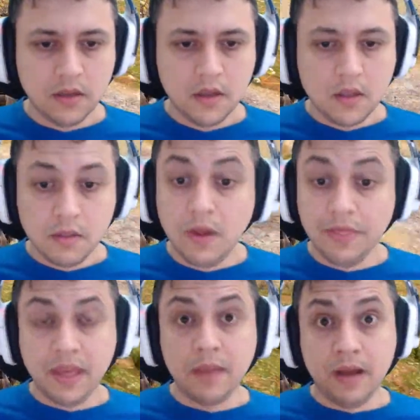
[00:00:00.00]
The one
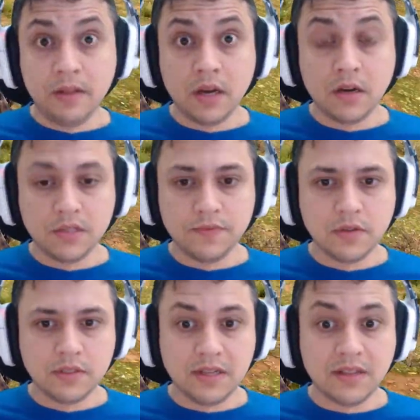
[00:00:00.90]
thing about Darkness
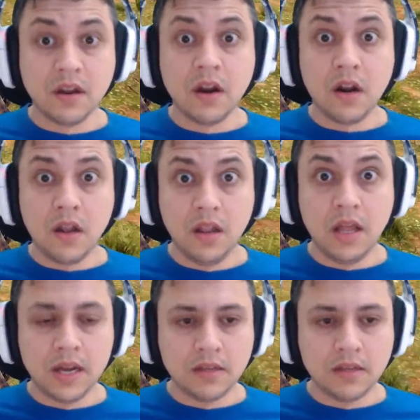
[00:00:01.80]
Falls is that there are a lot of